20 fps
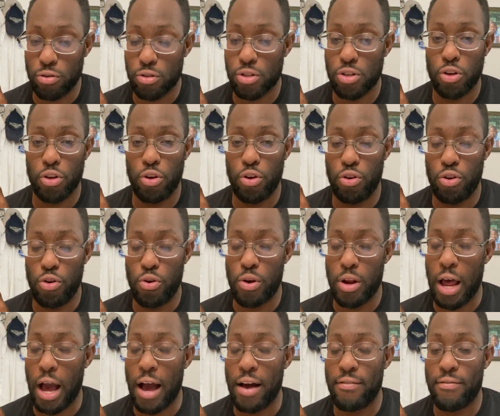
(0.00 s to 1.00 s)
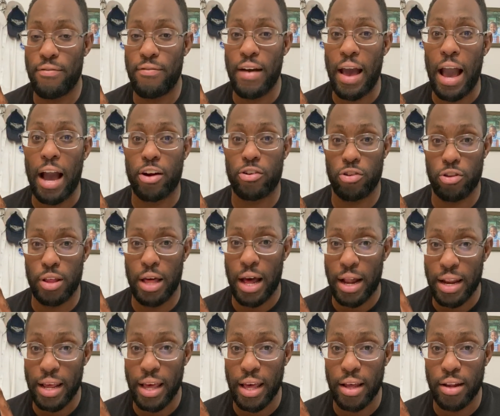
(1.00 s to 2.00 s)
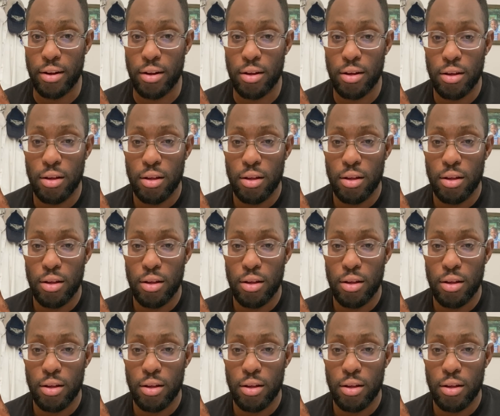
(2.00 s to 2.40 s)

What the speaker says: So you do not factor that in